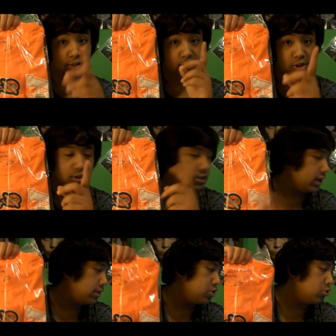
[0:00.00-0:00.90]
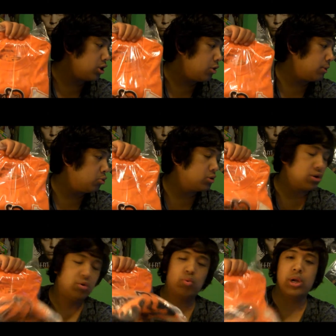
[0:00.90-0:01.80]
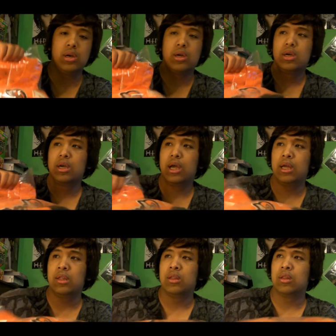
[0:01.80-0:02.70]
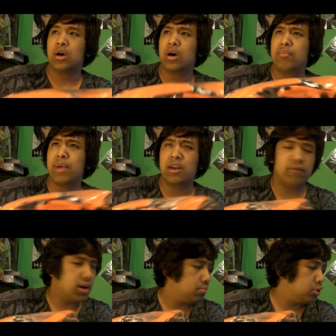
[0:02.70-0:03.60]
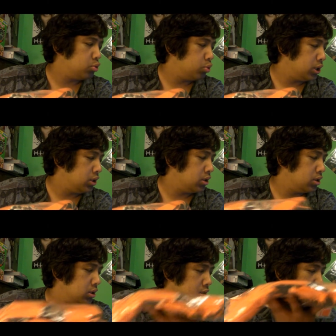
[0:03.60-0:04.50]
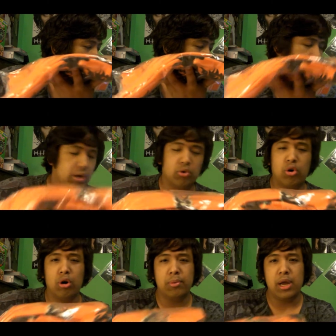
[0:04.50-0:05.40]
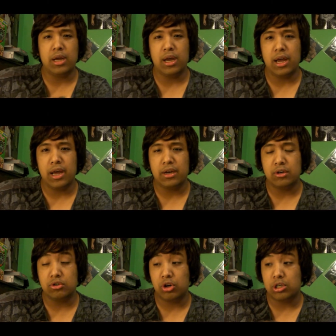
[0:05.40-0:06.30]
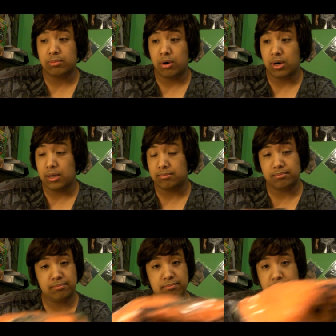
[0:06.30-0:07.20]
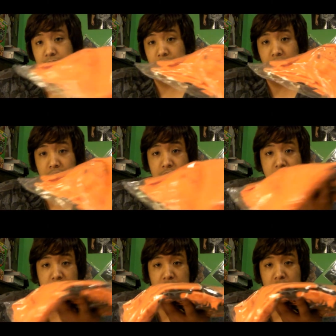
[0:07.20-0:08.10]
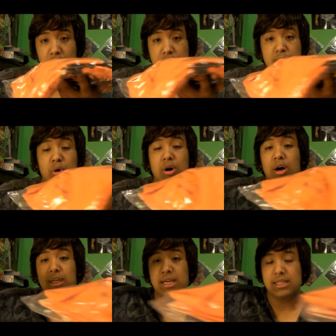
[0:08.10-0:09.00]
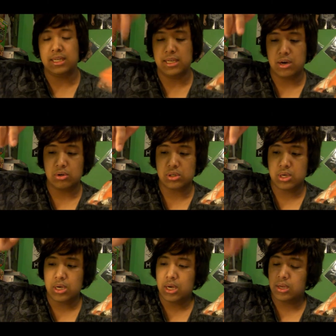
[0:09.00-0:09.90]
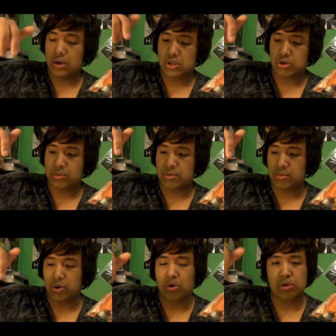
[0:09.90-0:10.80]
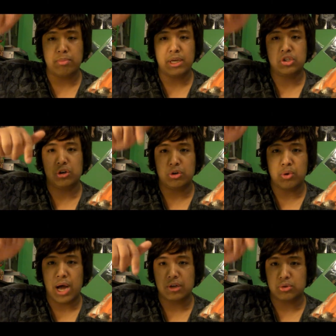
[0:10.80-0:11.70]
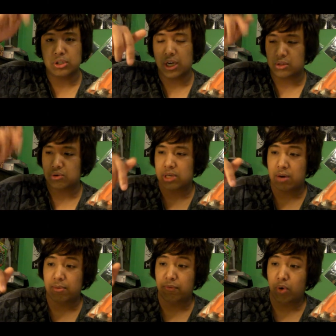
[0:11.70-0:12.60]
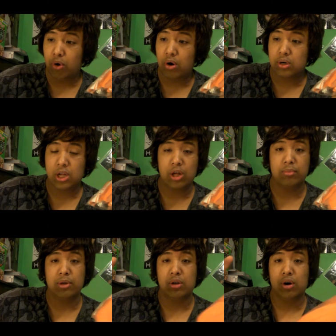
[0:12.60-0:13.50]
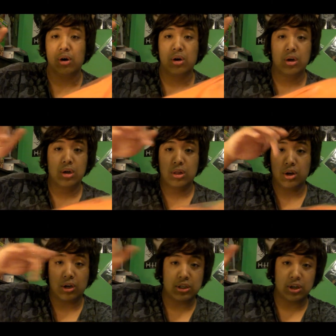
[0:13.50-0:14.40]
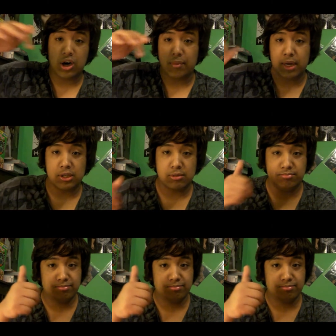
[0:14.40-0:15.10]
Just saying. So tell me who's going to win in the main event between Daniel Cormier and Josh Barnett. And this could be yours. More contest details in the description below, so make sure you actually check those out before telling me your thoughts in the comments.